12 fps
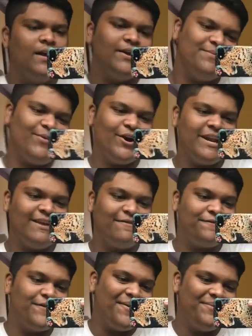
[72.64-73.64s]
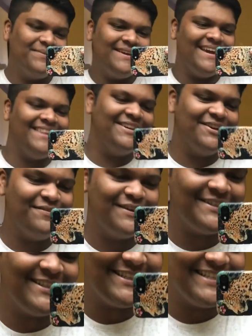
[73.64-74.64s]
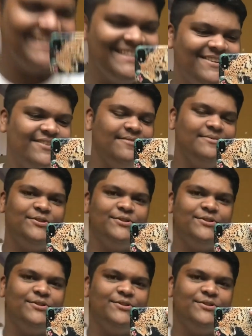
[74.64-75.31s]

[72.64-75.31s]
good morning from Yale University. No, I'm